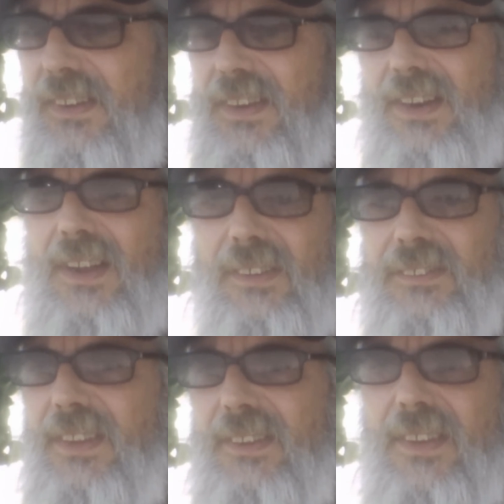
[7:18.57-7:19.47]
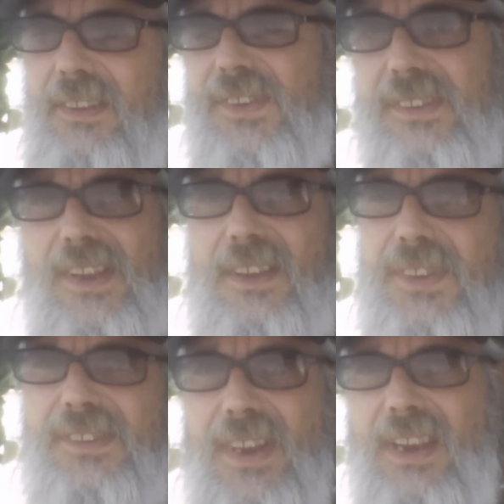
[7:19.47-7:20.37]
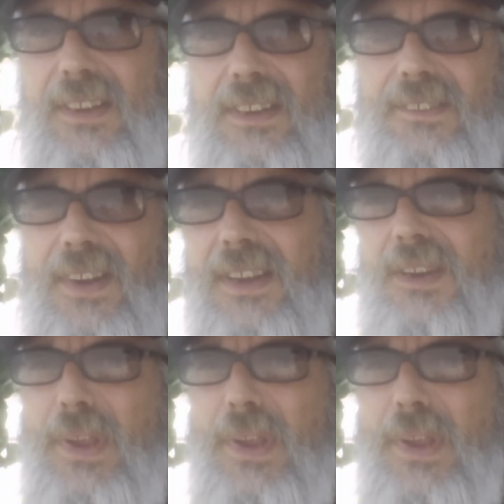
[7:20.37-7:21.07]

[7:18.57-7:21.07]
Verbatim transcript: you know, if it's self-sustaining already,